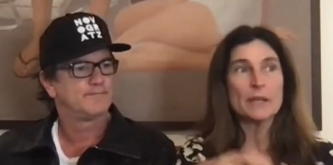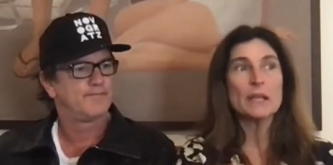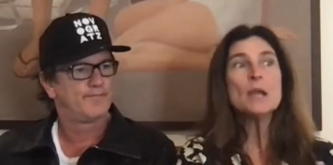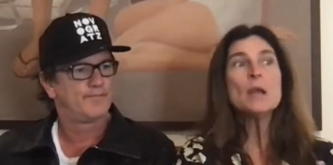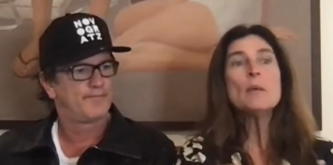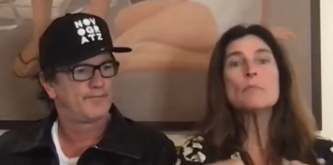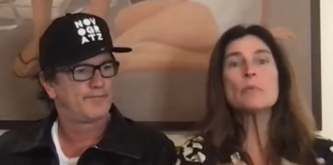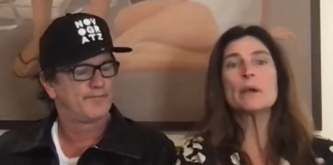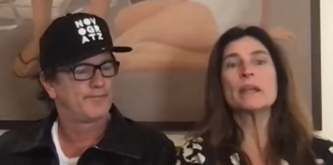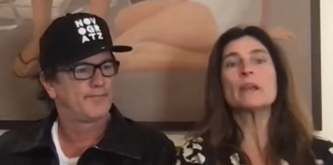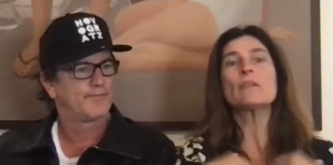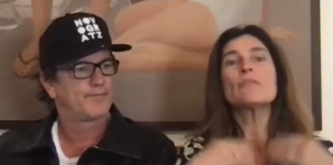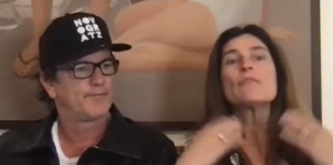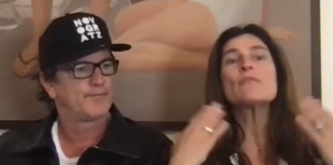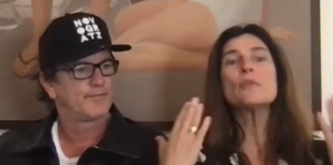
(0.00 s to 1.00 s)
Speaker 1: that bring
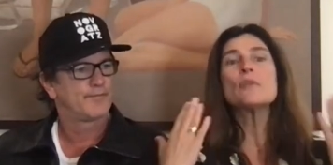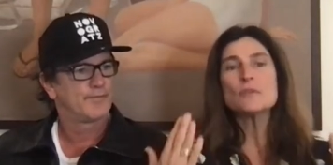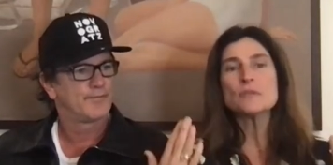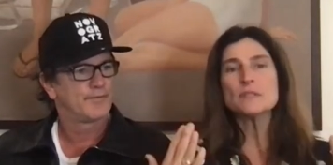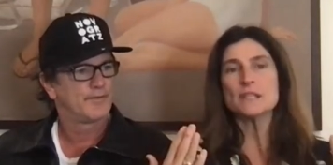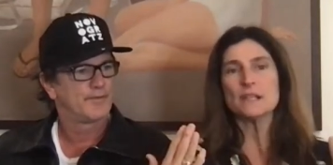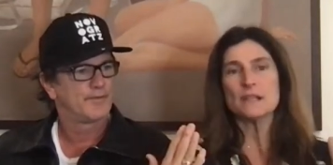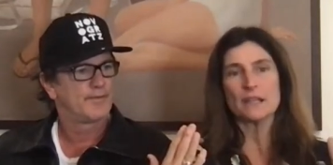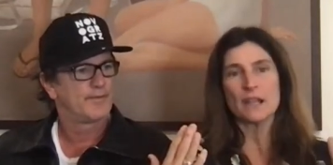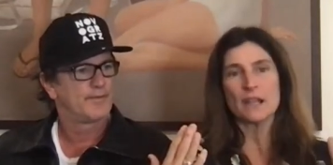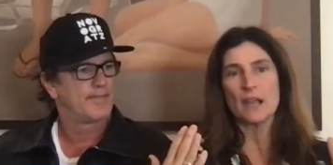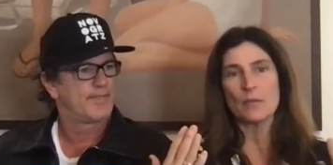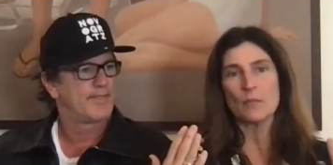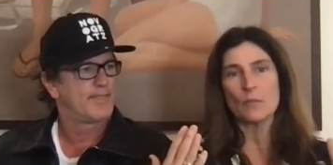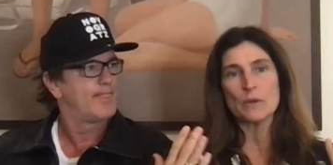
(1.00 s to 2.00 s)
in full ceiling
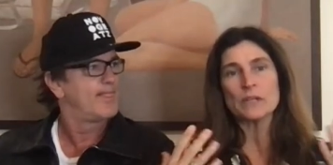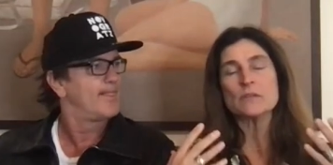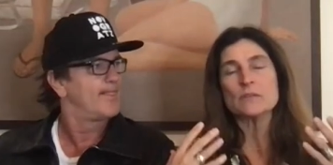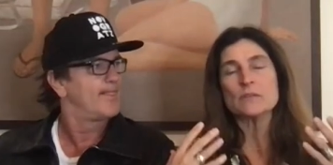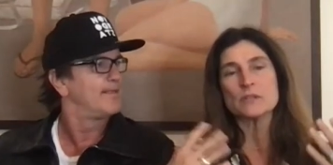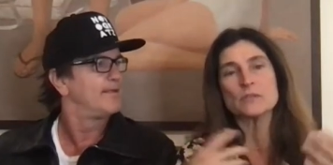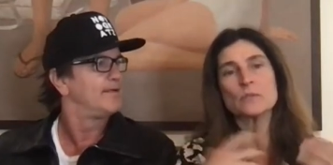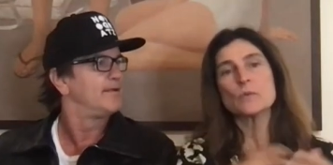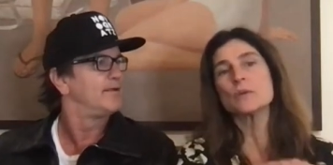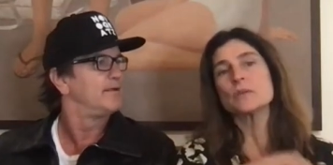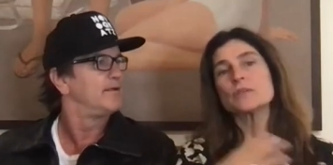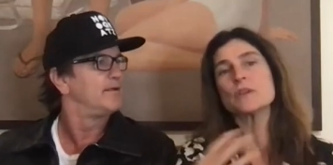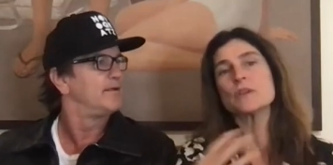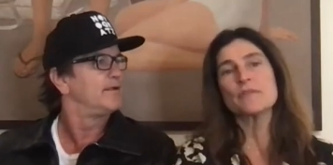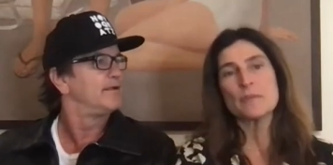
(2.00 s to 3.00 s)
height windows and
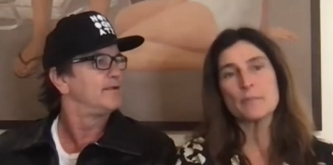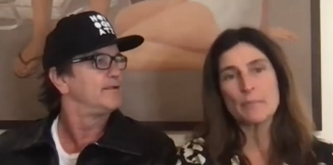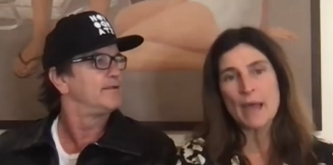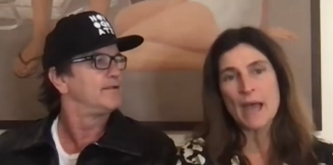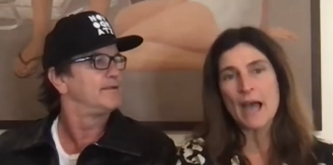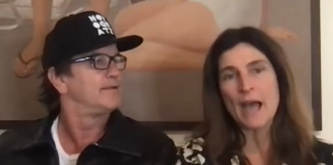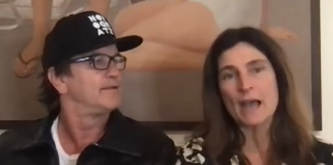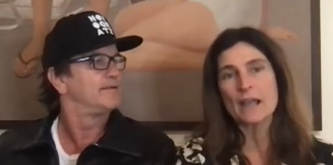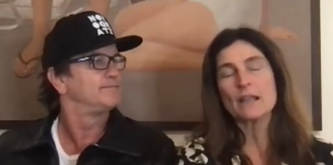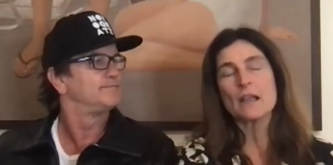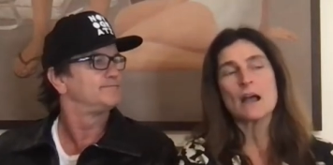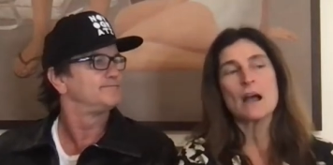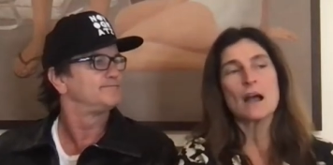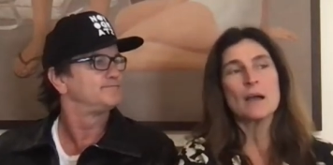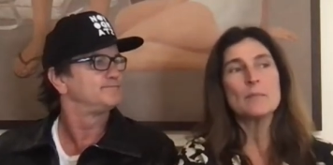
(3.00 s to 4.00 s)
doors off the back.
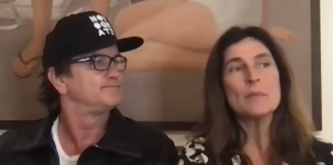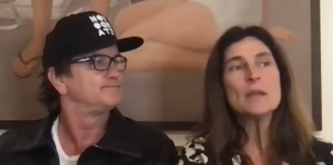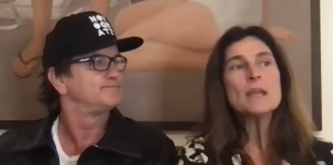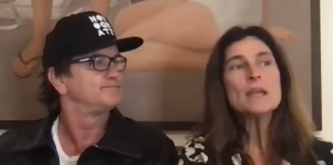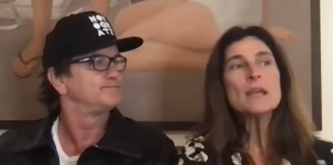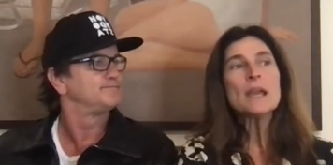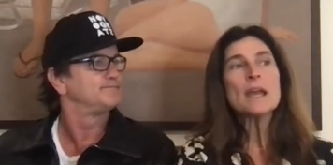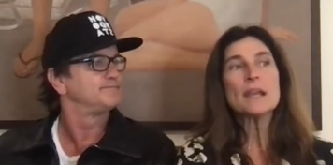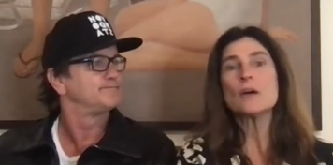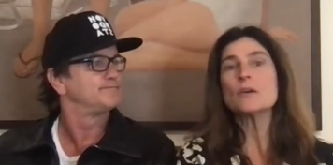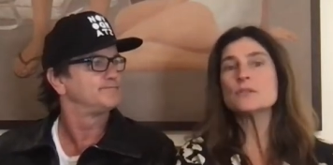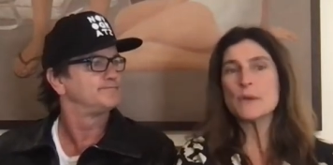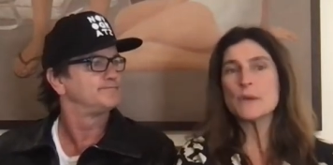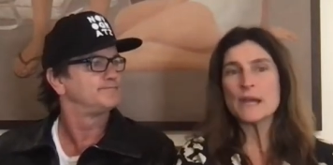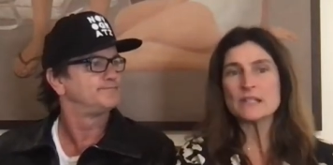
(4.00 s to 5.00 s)
Um, it
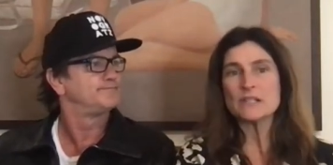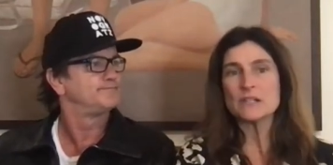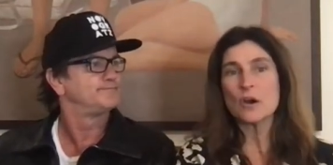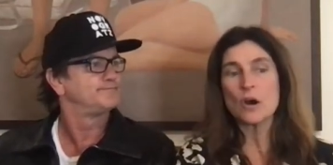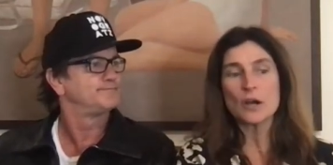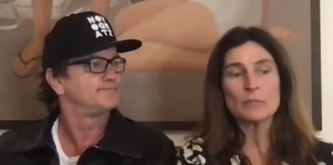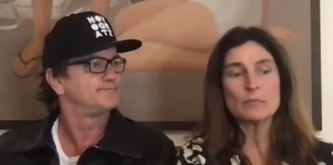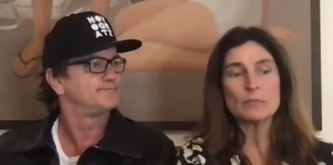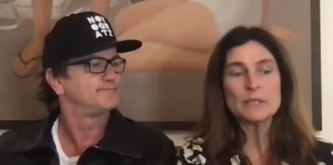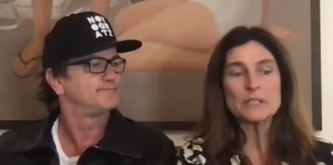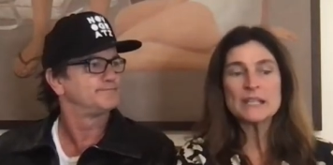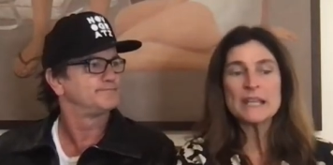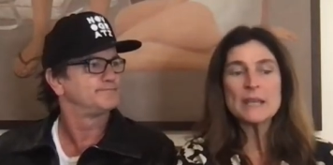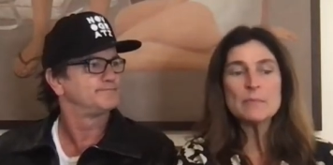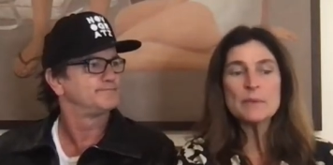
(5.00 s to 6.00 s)
also has a garden,
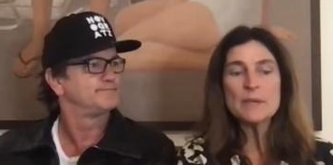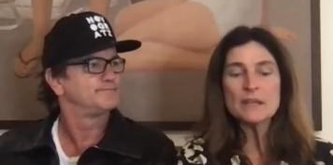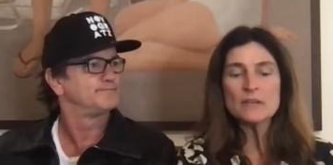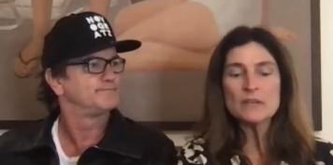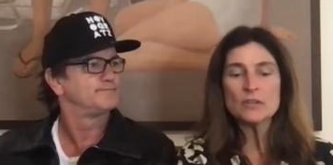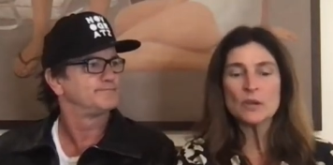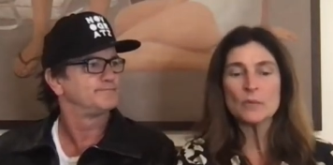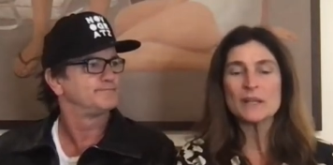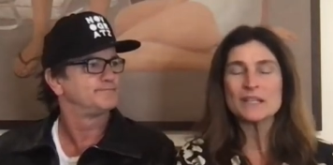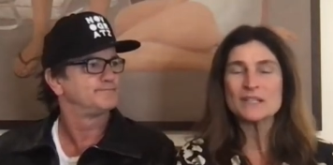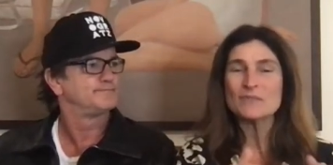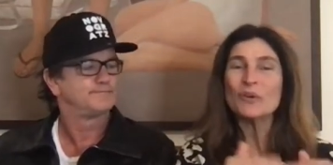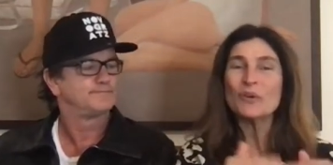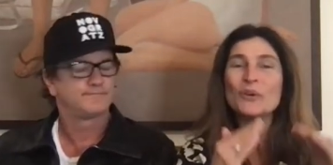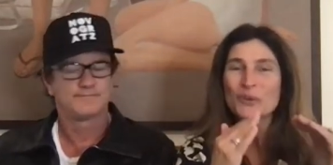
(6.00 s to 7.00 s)
but keeping, you know,
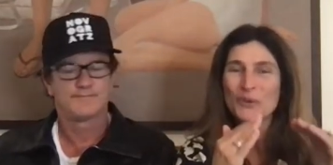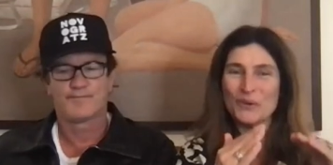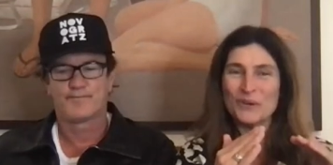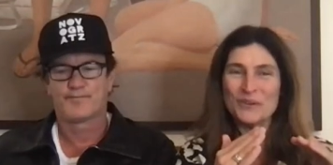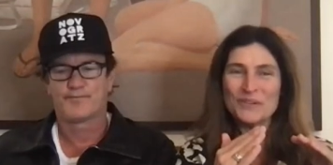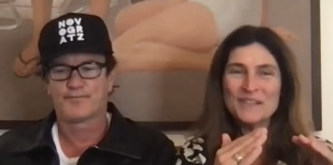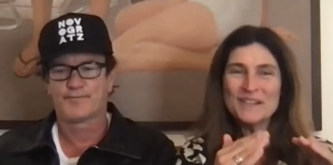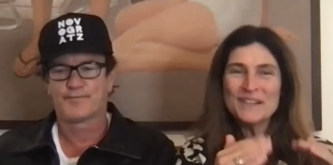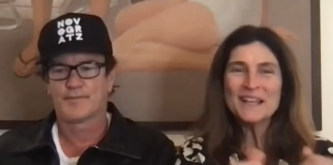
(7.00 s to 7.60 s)
it's vertical.